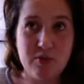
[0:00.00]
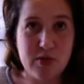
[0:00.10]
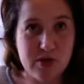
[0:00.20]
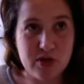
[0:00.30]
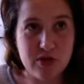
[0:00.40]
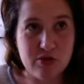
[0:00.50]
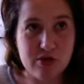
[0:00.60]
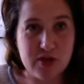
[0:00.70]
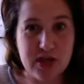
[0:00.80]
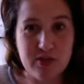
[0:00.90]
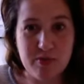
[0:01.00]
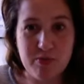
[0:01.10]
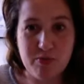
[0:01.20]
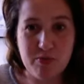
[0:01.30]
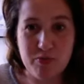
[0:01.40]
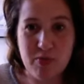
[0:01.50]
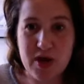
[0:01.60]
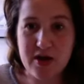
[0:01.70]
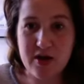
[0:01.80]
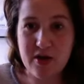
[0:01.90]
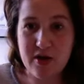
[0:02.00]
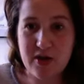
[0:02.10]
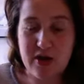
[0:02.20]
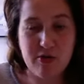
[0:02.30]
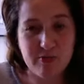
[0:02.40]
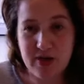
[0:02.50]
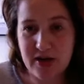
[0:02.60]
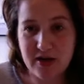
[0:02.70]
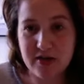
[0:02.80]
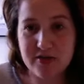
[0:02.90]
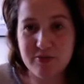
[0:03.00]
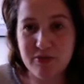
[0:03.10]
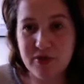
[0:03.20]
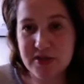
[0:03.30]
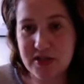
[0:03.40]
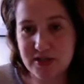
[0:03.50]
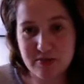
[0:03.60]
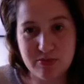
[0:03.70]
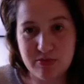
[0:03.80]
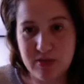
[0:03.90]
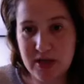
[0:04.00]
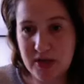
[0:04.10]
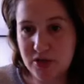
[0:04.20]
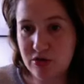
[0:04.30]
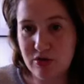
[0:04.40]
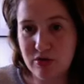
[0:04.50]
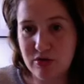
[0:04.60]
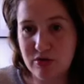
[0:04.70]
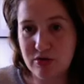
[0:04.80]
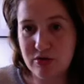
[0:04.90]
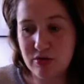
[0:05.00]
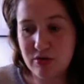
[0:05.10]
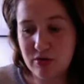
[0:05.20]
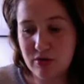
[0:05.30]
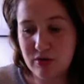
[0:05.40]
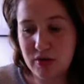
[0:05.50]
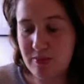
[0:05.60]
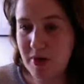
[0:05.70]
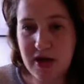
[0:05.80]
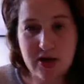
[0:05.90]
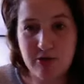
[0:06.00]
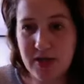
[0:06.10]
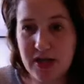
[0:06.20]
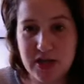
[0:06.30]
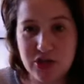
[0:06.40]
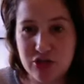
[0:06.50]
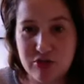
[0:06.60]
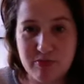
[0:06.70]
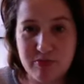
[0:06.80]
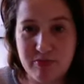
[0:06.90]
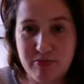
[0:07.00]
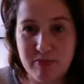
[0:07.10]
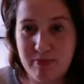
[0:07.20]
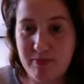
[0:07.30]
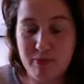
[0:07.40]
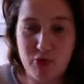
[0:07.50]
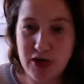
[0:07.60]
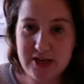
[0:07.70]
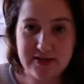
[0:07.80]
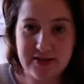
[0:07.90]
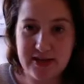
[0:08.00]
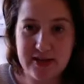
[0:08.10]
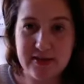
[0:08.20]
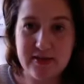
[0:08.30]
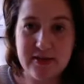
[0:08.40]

with the thought that one, that would mean it's more accessible, and two, it might help me get a job more easily.